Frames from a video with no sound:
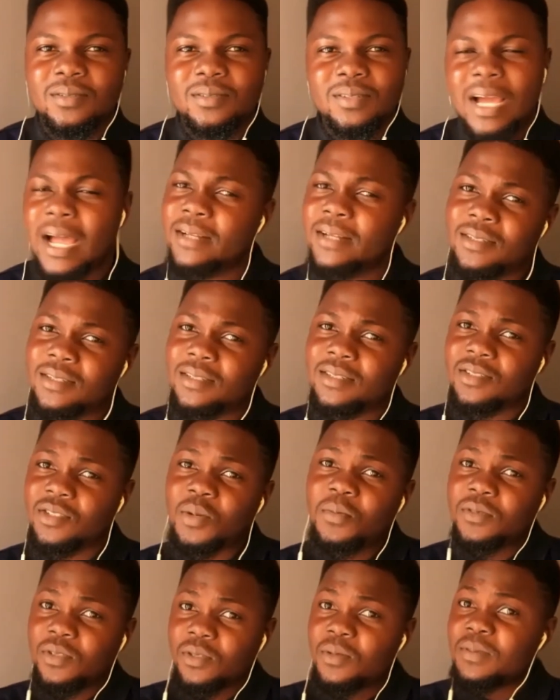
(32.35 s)
And
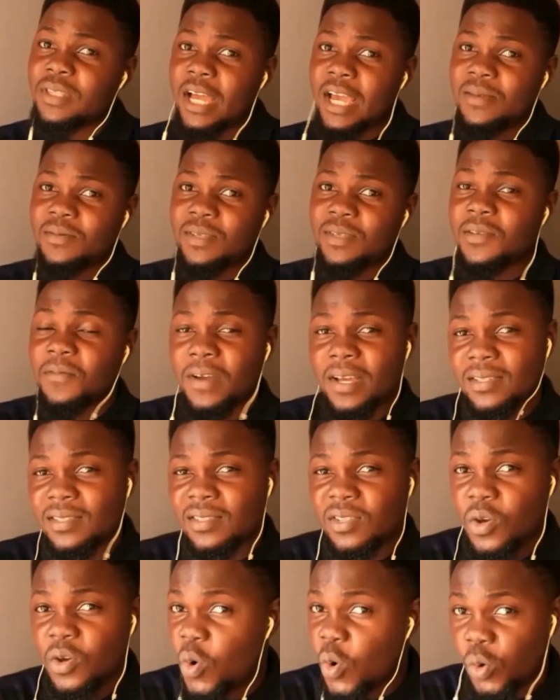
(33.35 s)
sometimes these fans
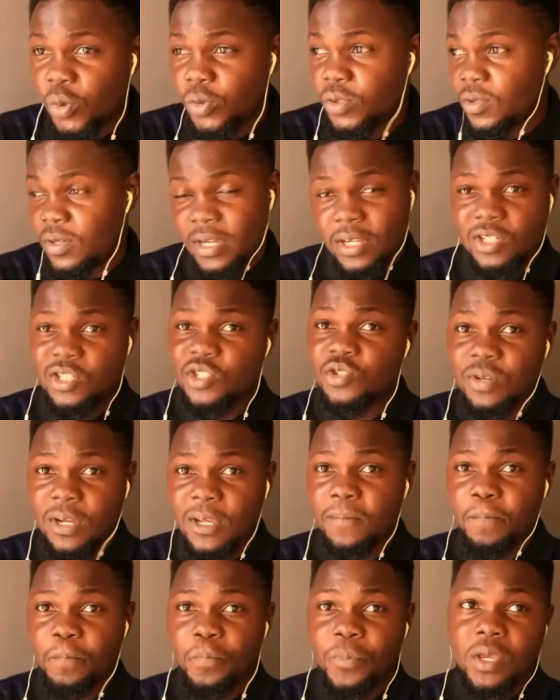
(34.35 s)
go to the extreme.